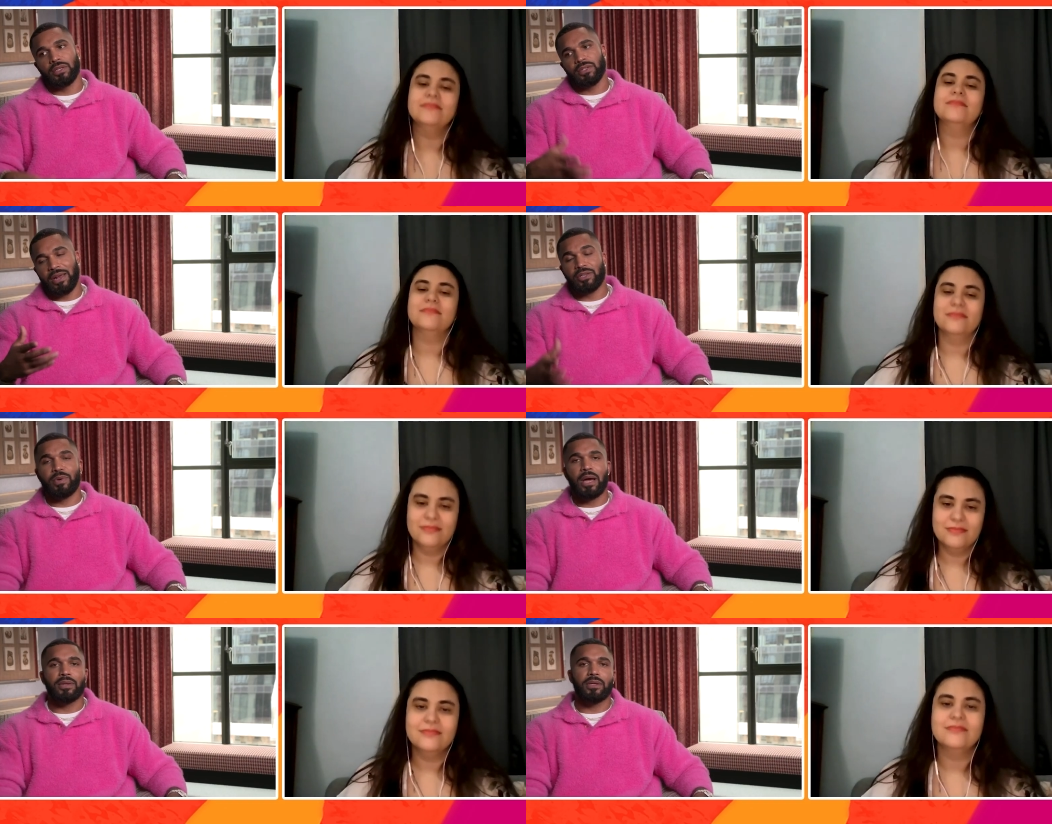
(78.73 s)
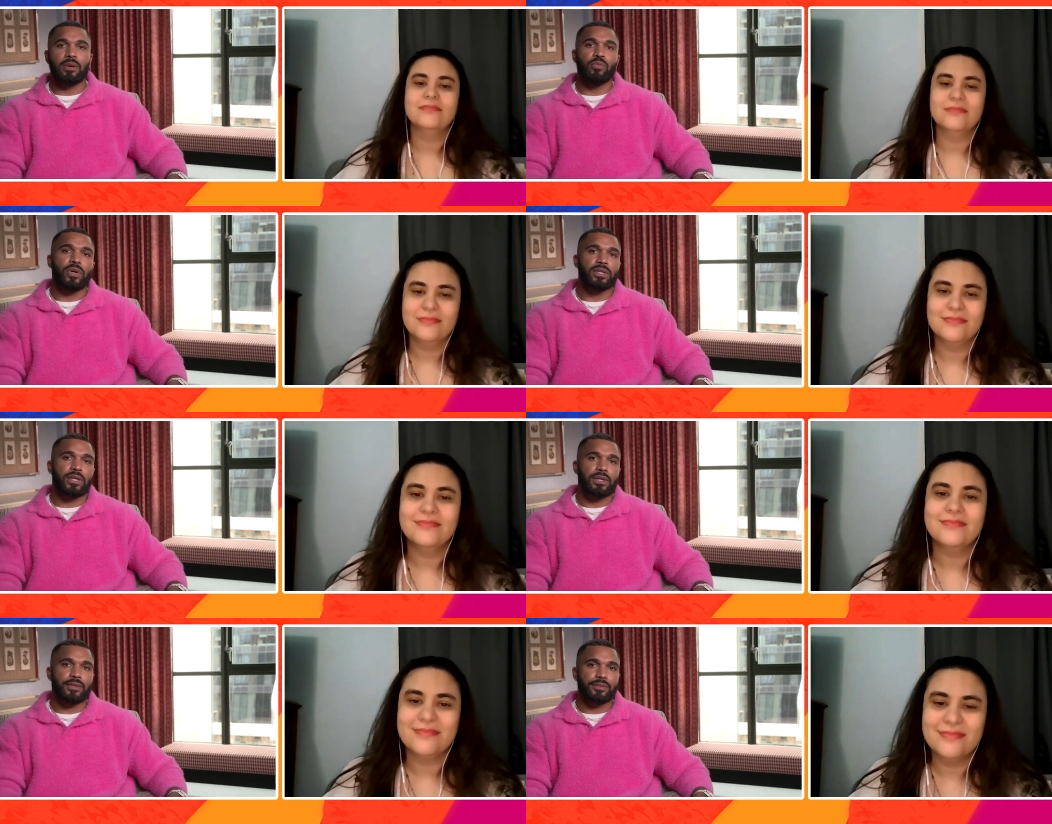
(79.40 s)
Speaker 1: So that was probably the number one
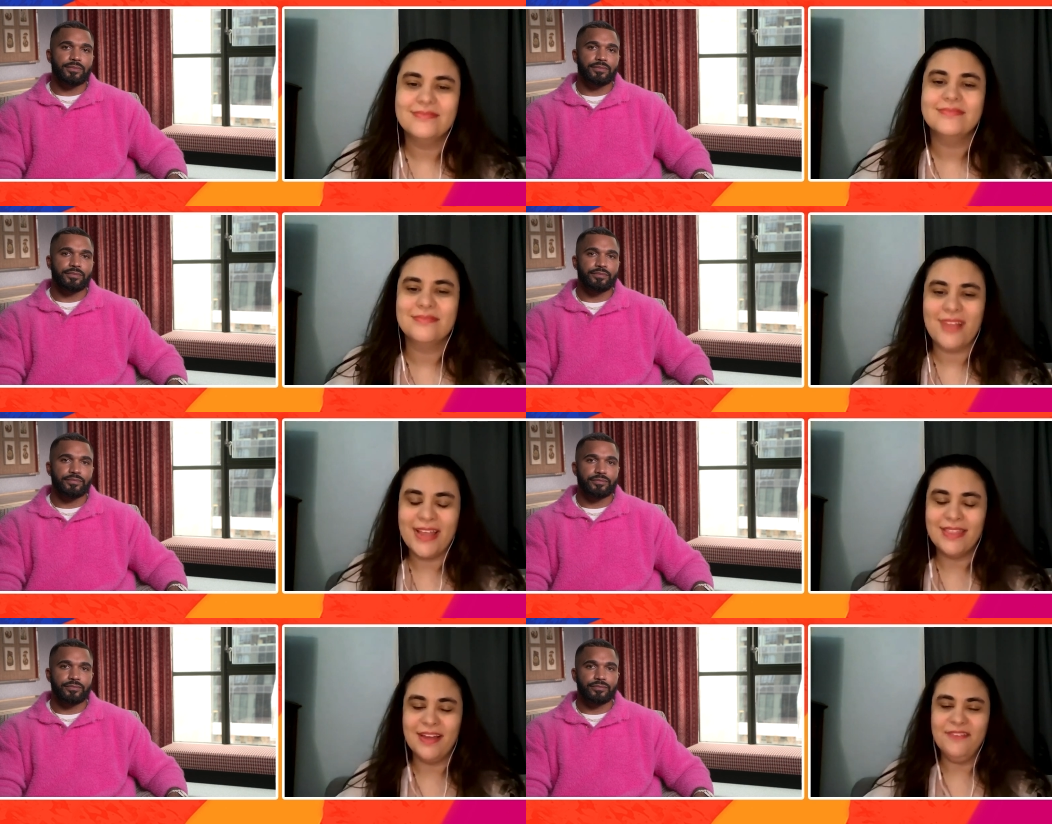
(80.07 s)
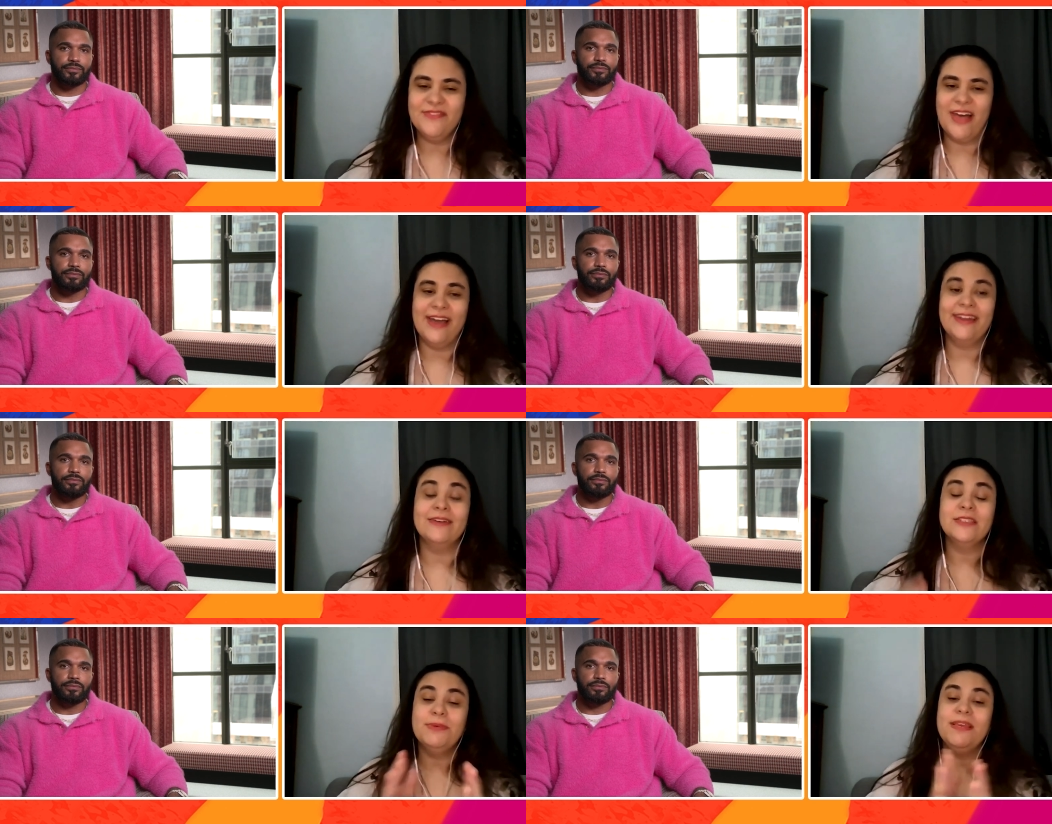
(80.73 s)
thing.
Speaker 2: I love that.
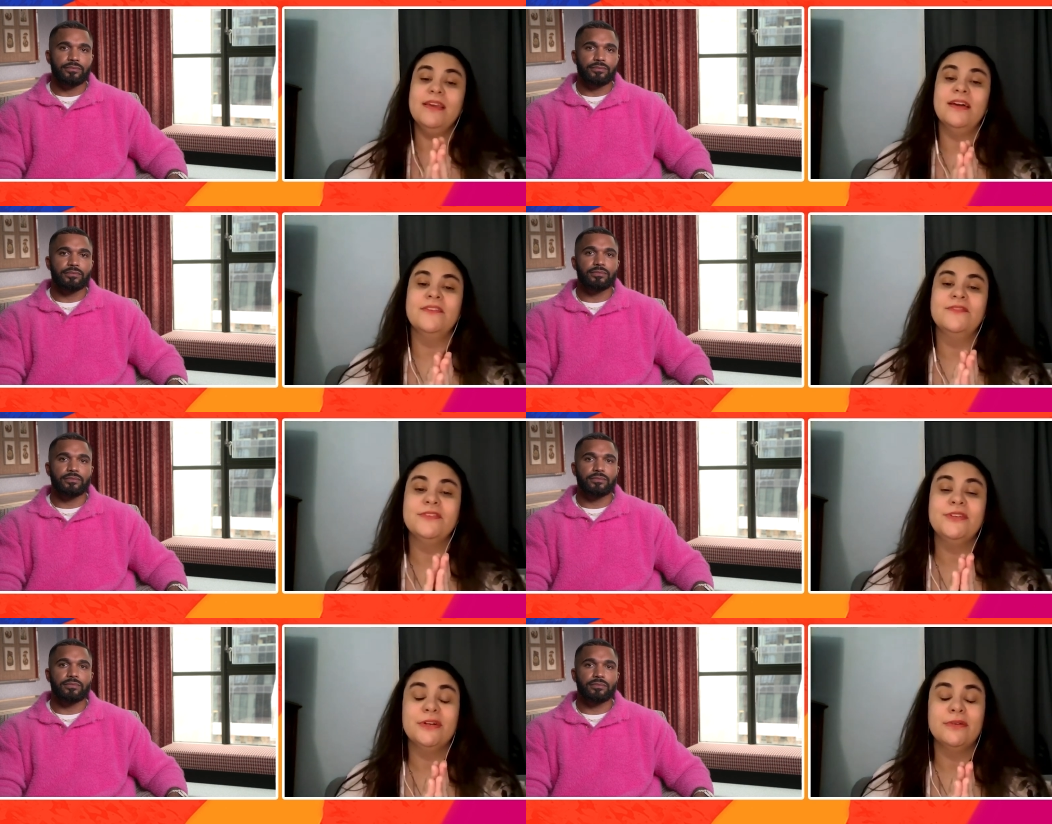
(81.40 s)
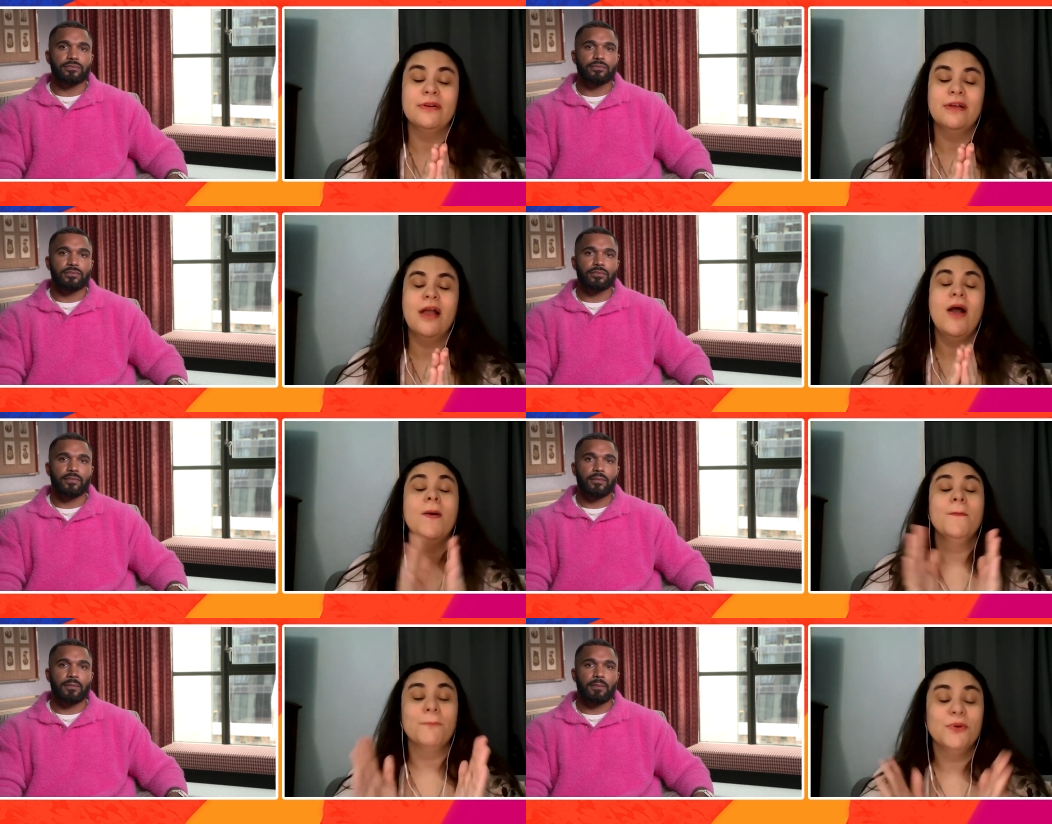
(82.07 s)
Now, speaking of, you know,
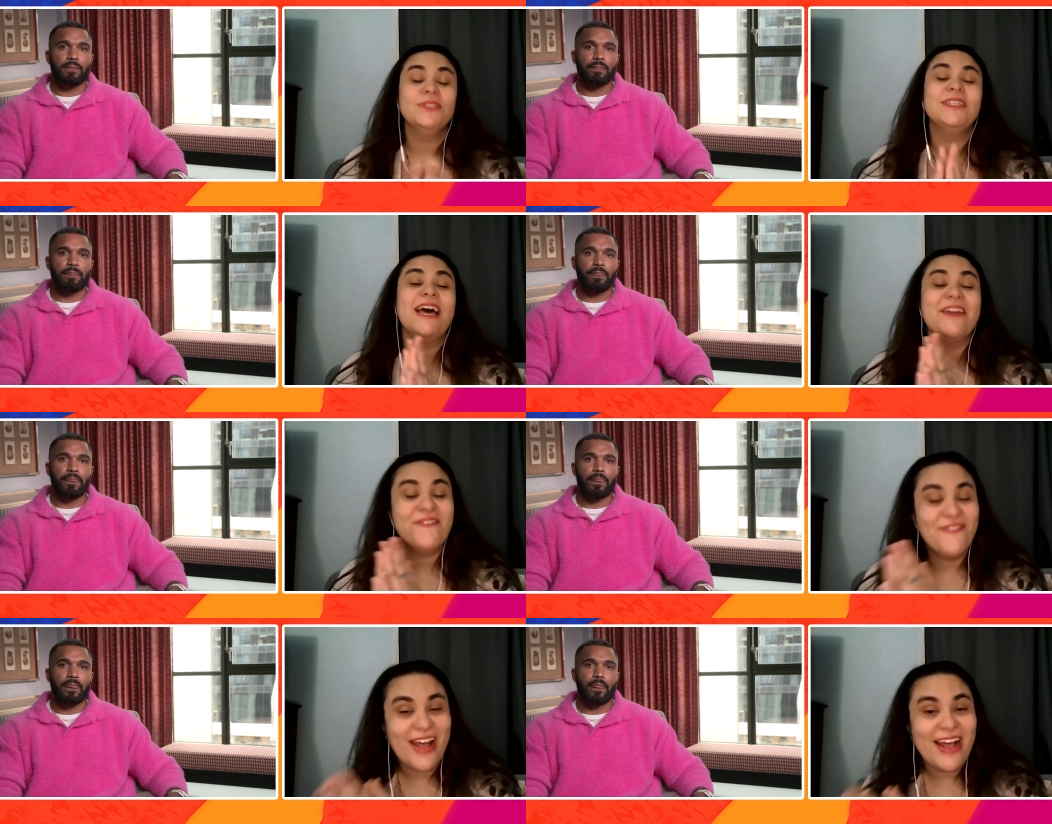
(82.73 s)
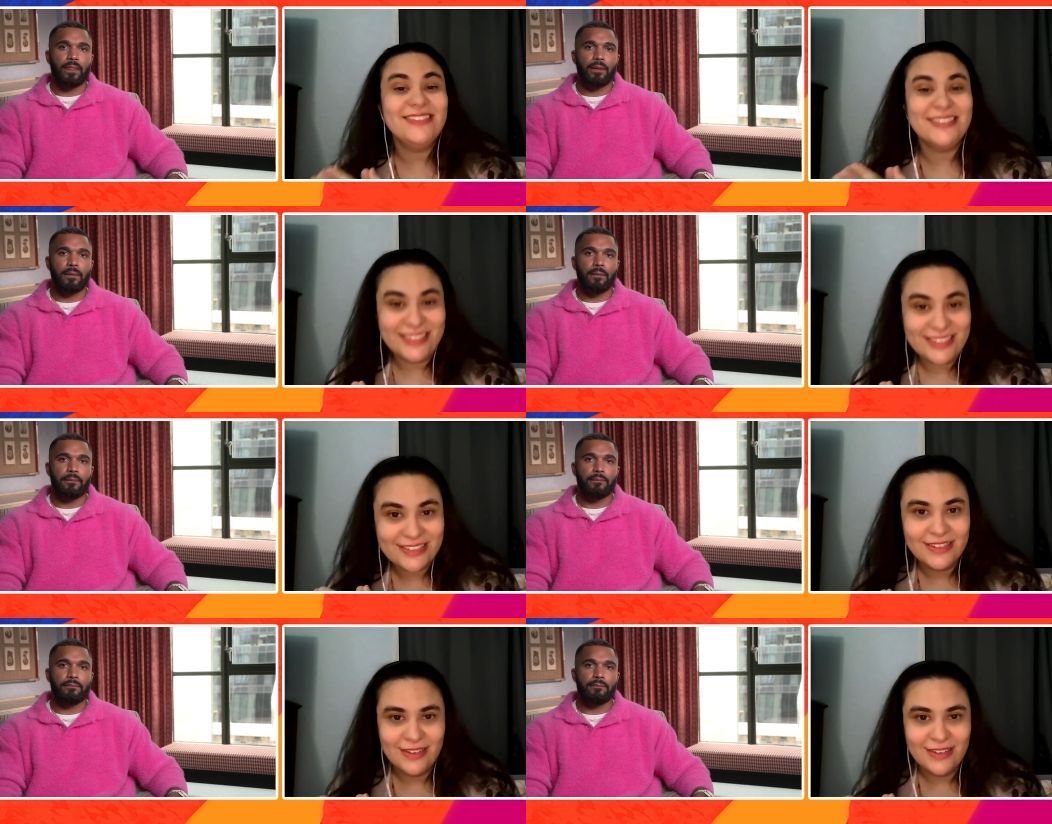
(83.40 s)
multifaceted